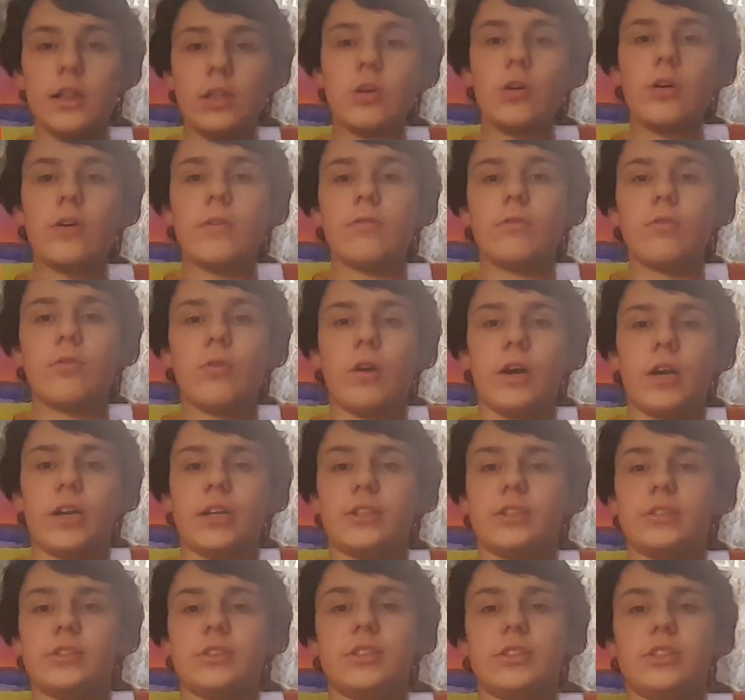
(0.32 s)
Hello
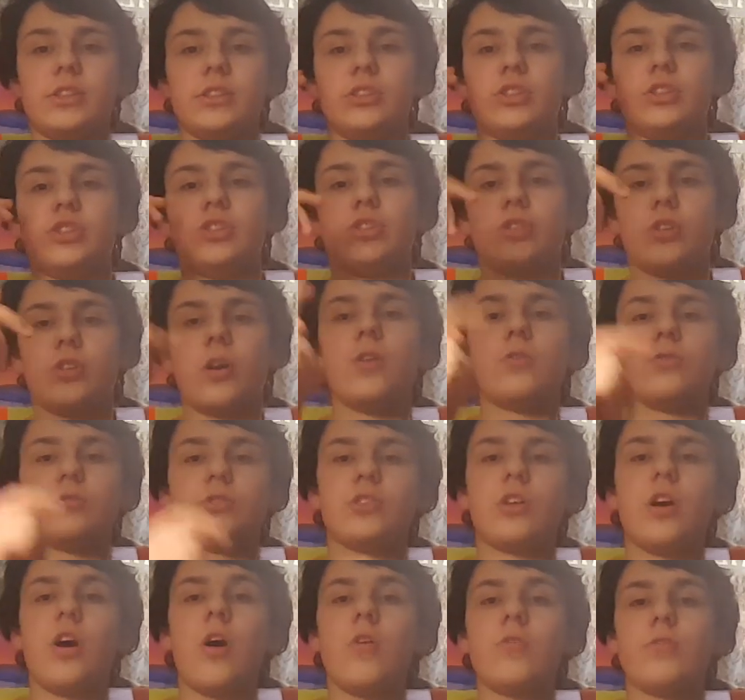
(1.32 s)
everyone, it's your
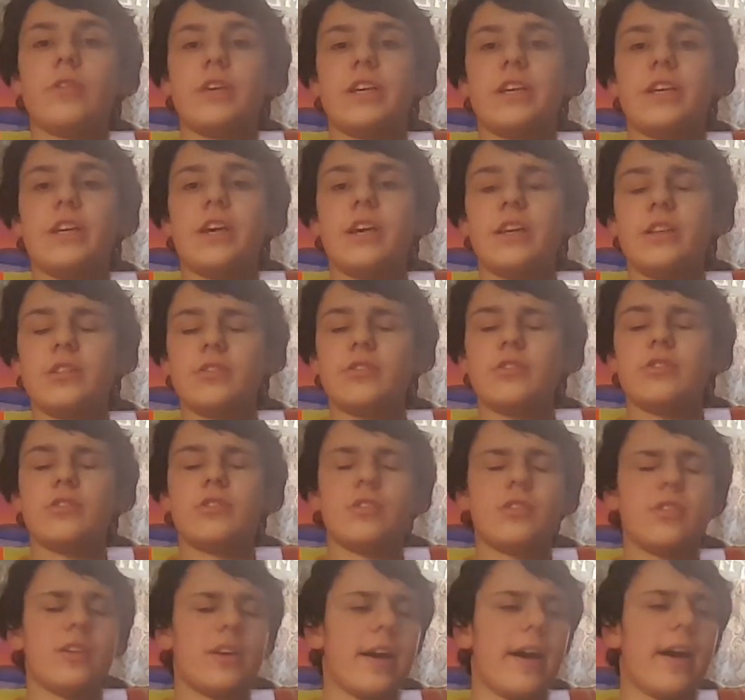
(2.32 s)
host Tony,
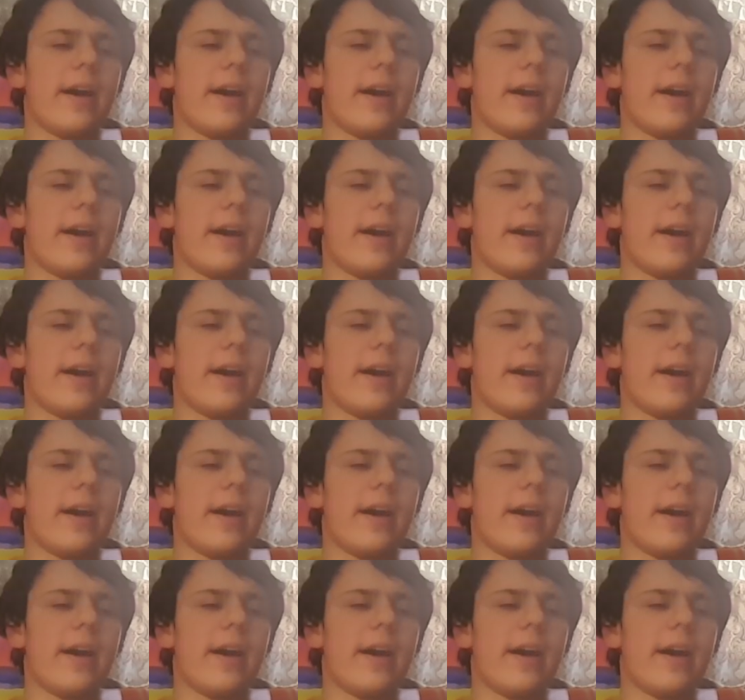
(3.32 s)
yes,